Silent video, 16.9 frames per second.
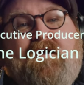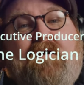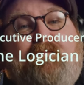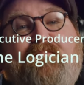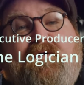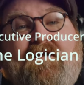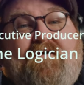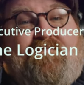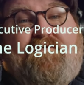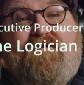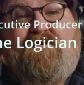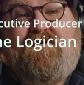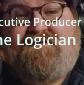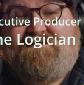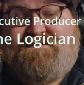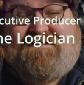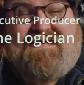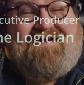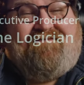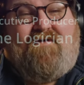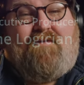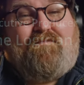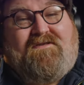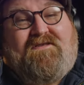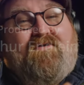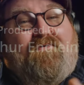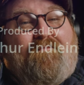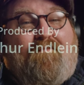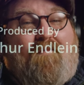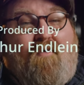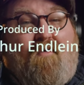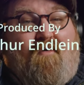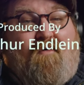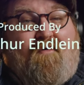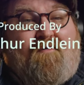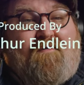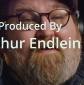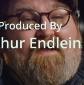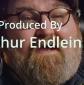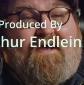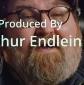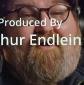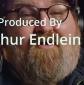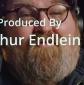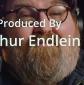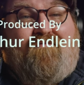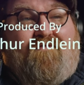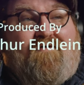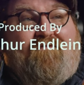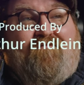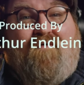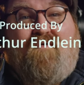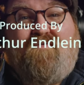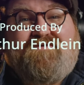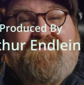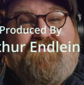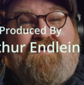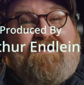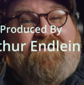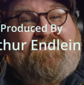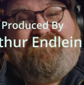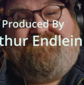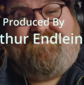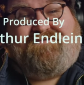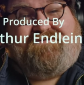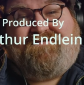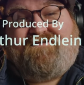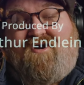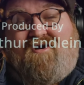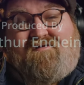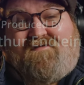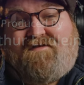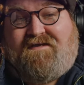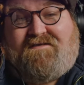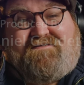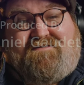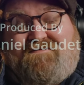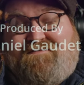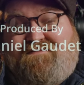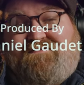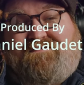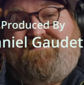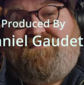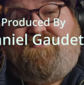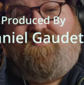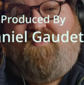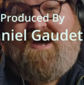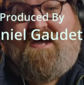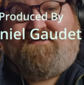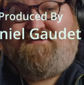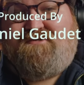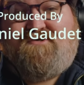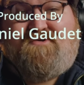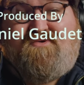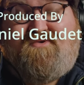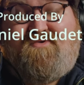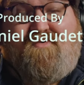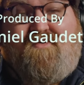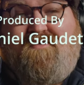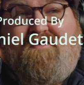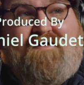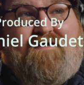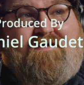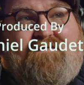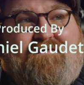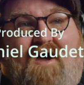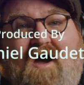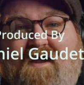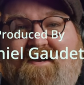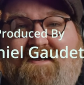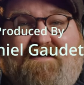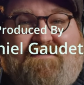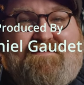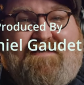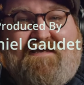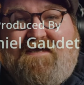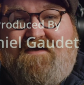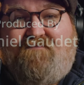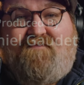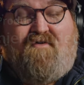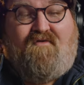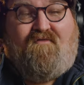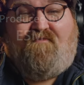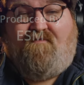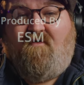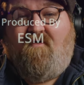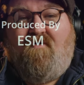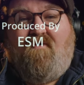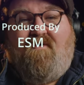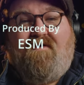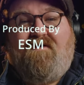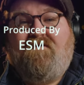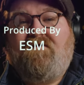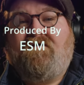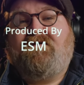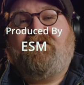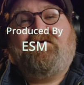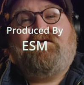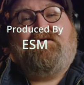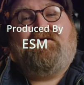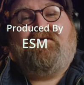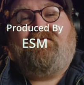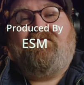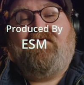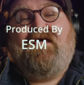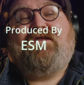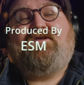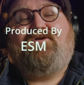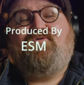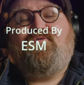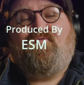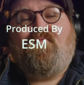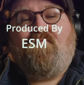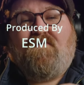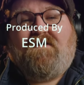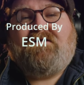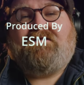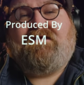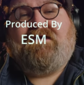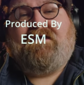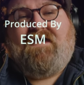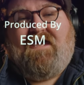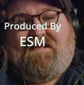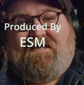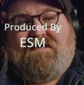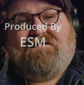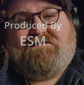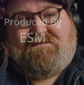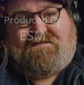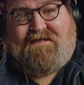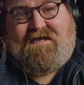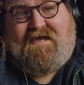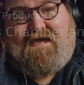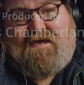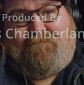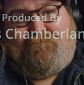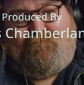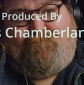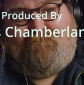But if you could save up a little more and go for a Focusrite Scarlett 2i2 or an Audient Evo 4, then you're really getting into the game.